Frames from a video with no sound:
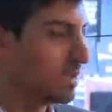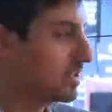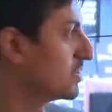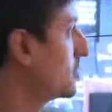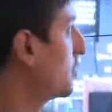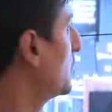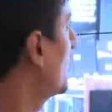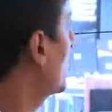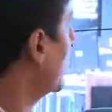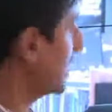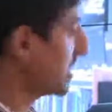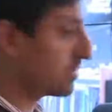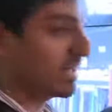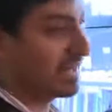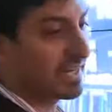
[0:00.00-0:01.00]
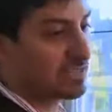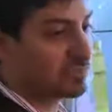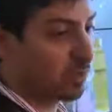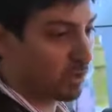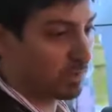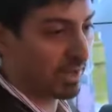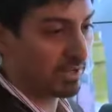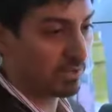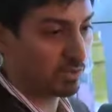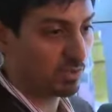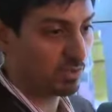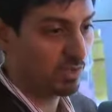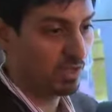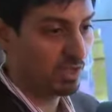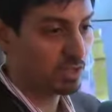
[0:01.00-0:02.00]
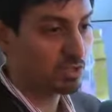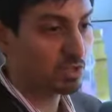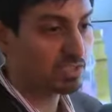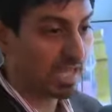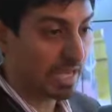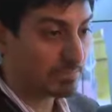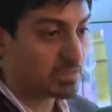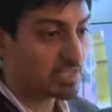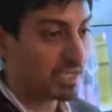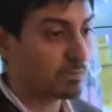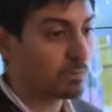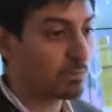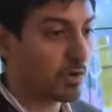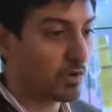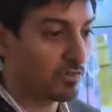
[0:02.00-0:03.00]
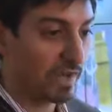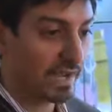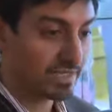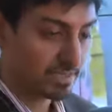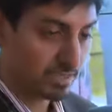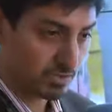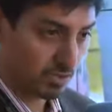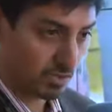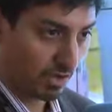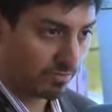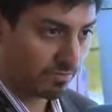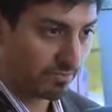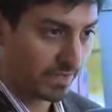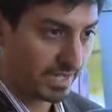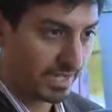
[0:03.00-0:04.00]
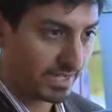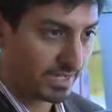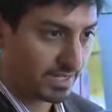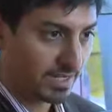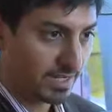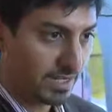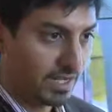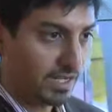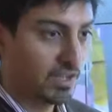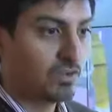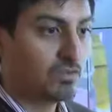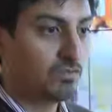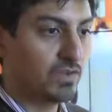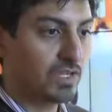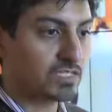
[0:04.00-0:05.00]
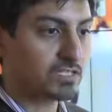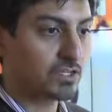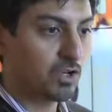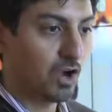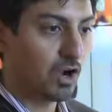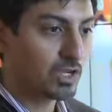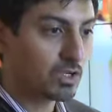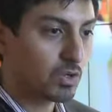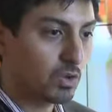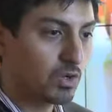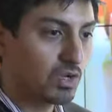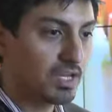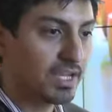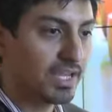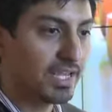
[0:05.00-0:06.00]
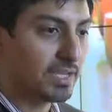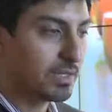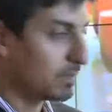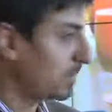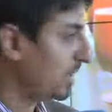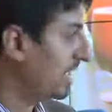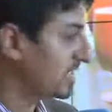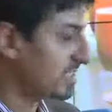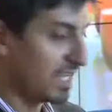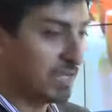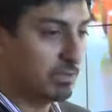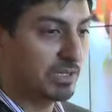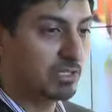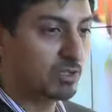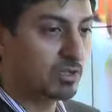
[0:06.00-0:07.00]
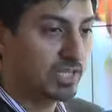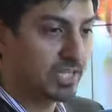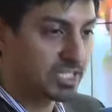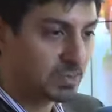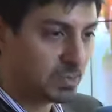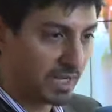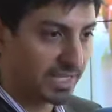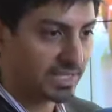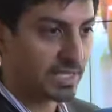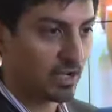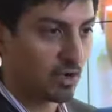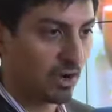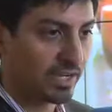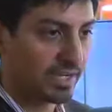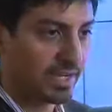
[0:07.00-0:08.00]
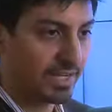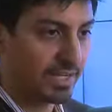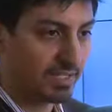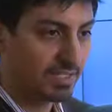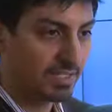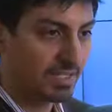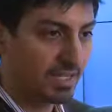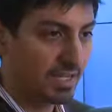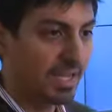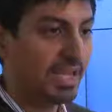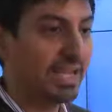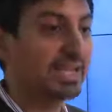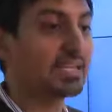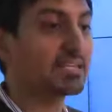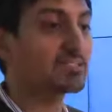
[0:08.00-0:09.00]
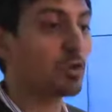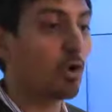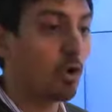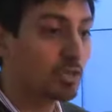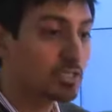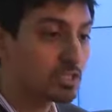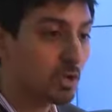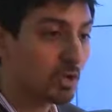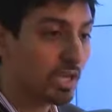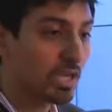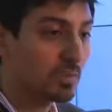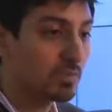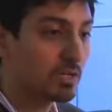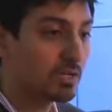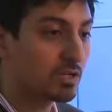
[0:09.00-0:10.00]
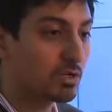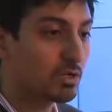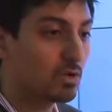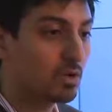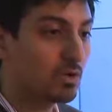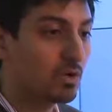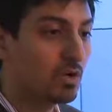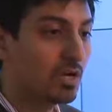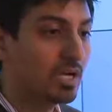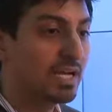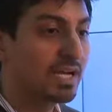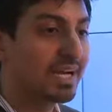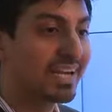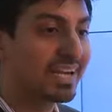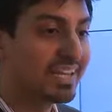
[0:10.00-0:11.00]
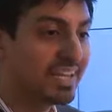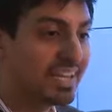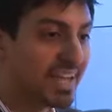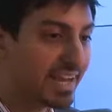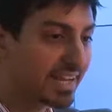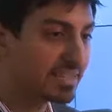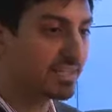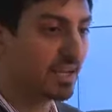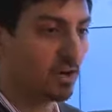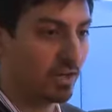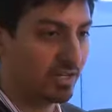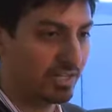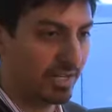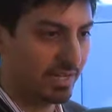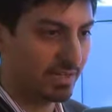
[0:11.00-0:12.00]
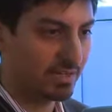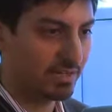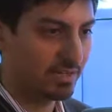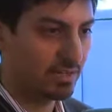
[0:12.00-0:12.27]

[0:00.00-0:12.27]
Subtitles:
So you can display it as 4 by 2. So Samsung provides a software which not only is able to display the content, it is also able to create the content.